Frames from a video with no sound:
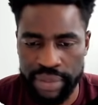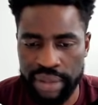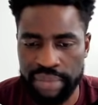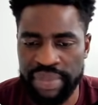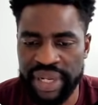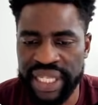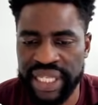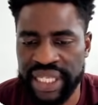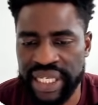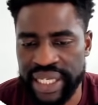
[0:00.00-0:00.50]

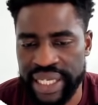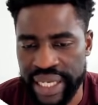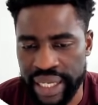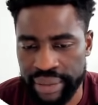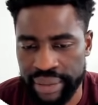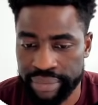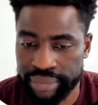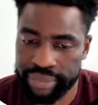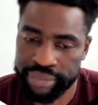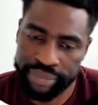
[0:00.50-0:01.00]
Benziga,
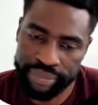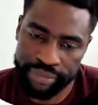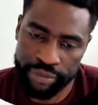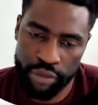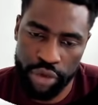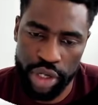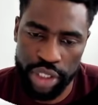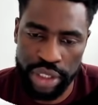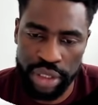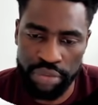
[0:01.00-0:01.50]

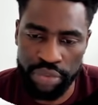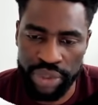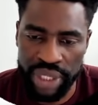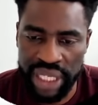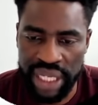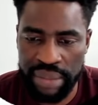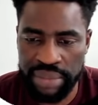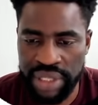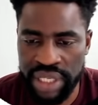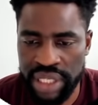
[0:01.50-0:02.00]
what's up with A
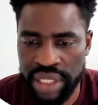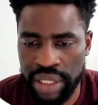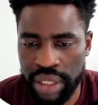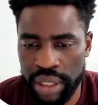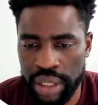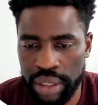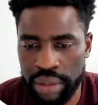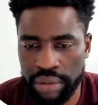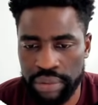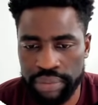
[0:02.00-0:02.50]
M C
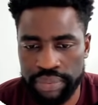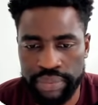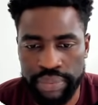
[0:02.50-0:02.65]
stock?